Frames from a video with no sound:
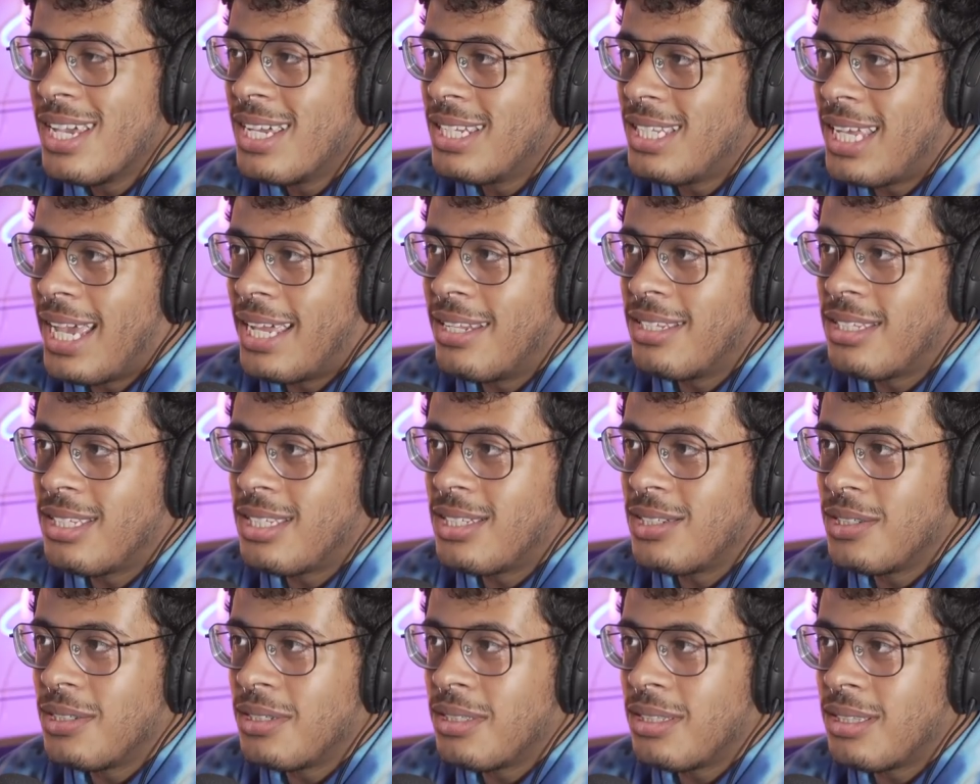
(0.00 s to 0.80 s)
tends
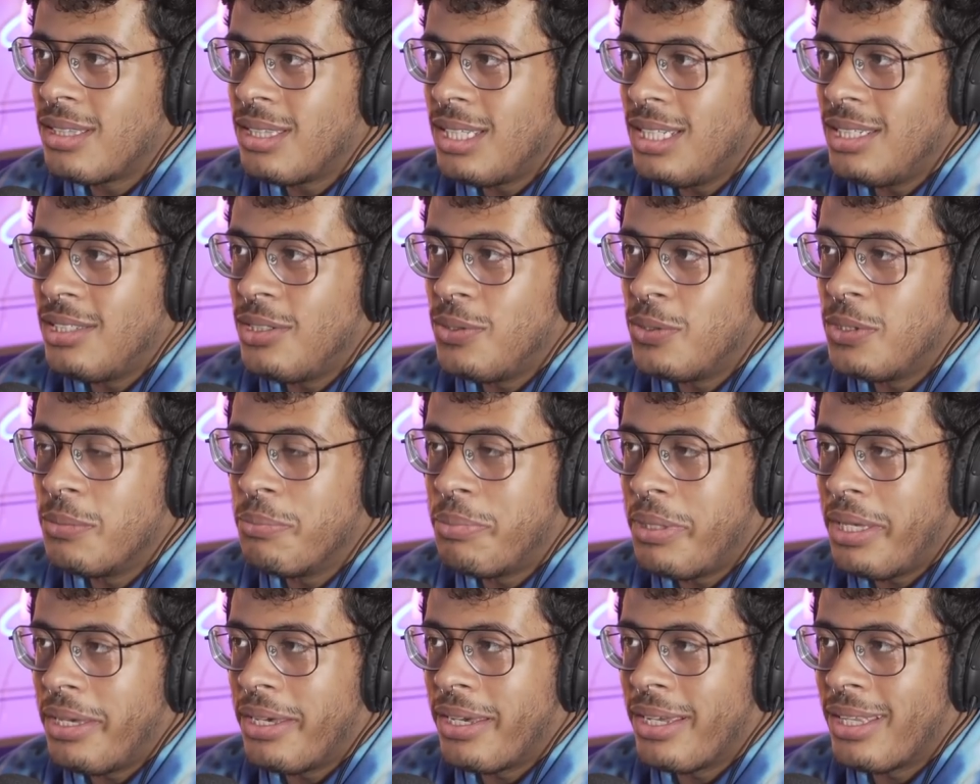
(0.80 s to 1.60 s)
to lead you to
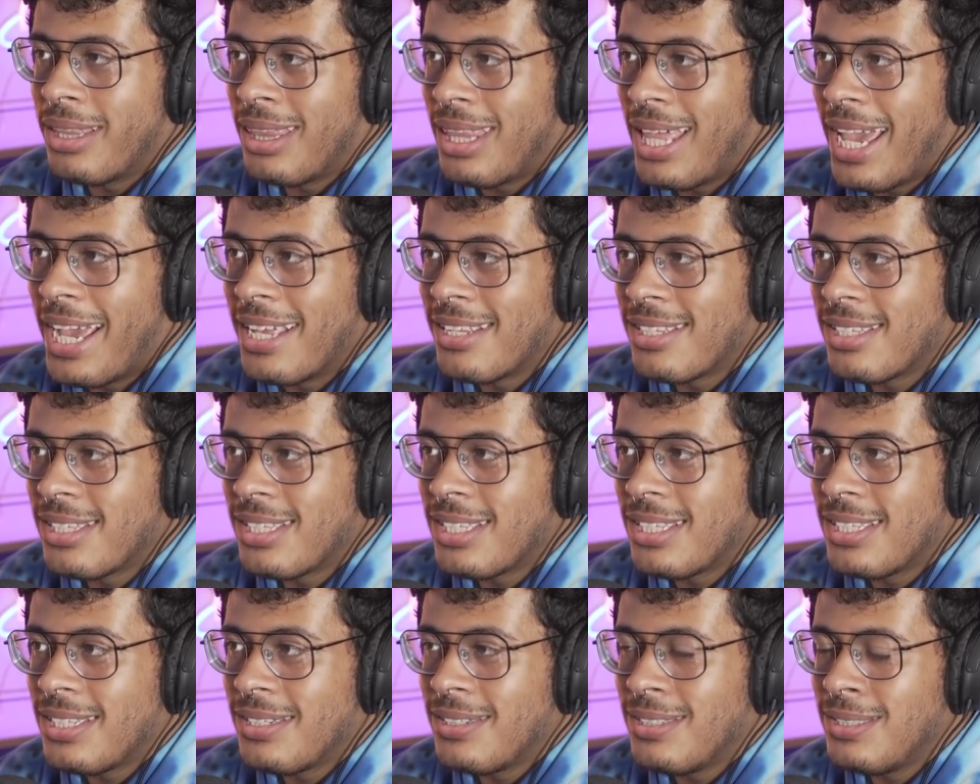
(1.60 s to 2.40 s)
being
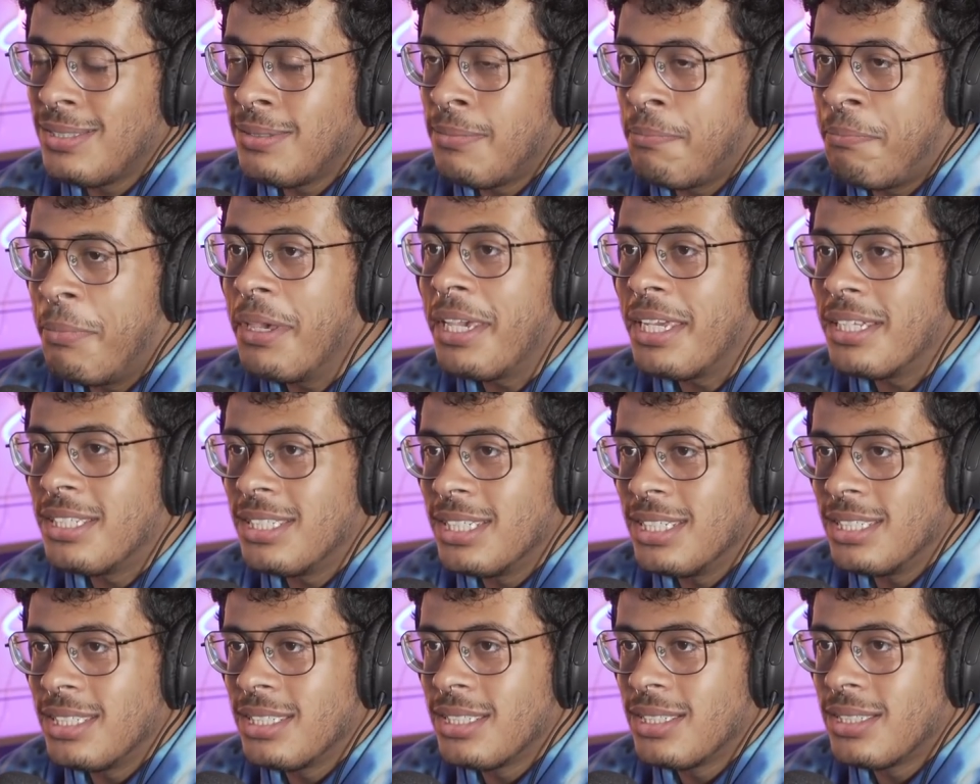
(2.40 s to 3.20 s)
less
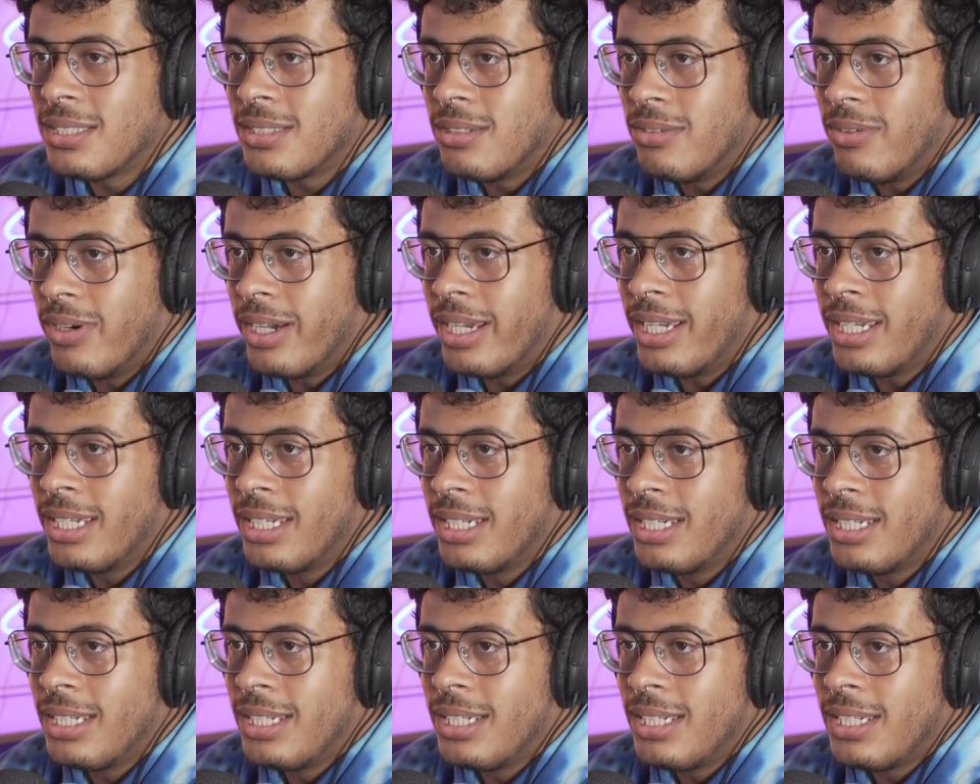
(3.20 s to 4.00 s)
bigoted, mm -hmm. right?
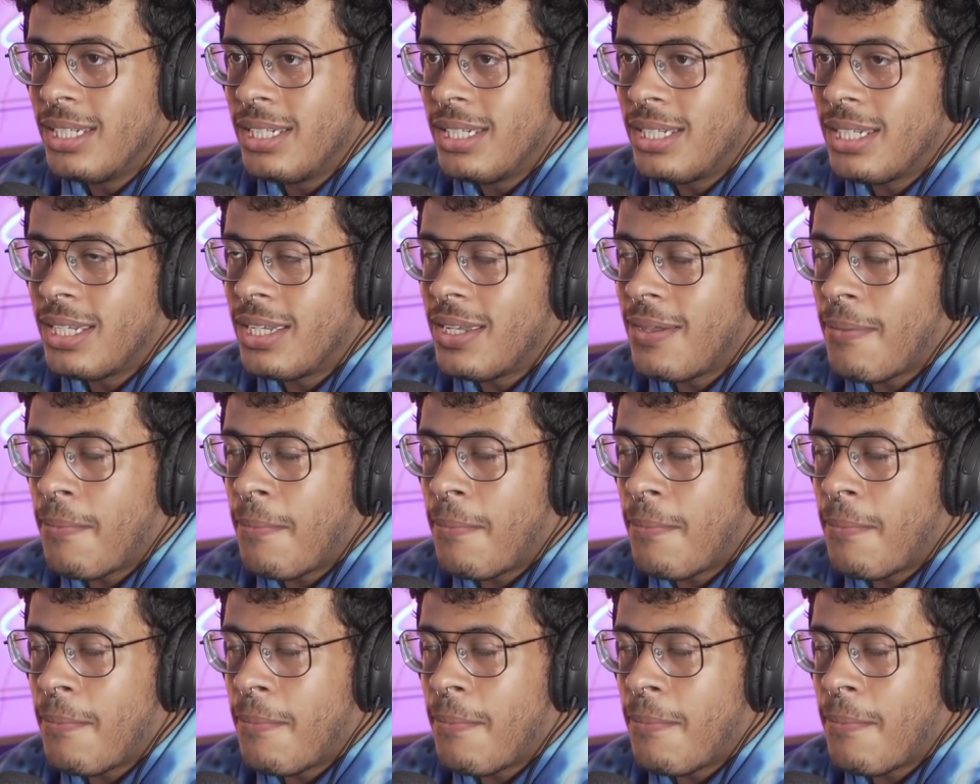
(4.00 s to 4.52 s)
Mm.